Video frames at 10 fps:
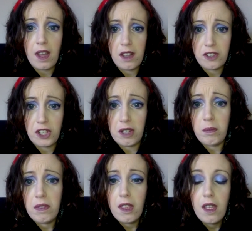as you do,
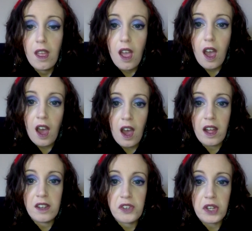
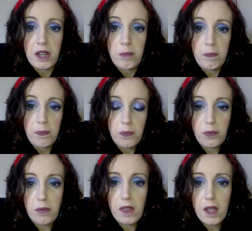and
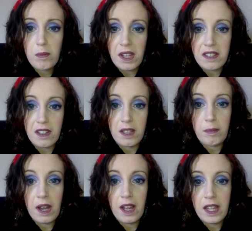basically
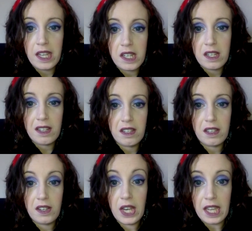my
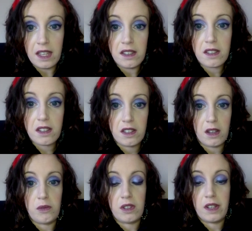knees, because
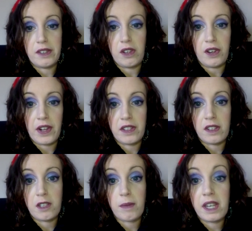I was literally on hands and
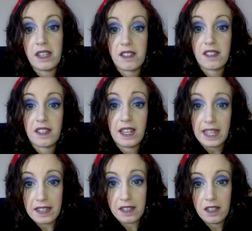knees, my knees
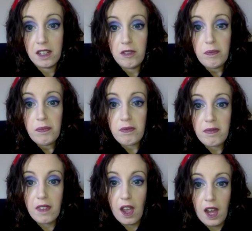slid
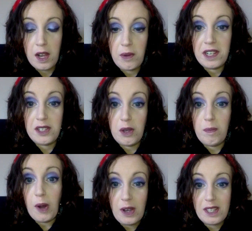and I went into a
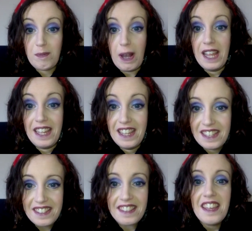box split,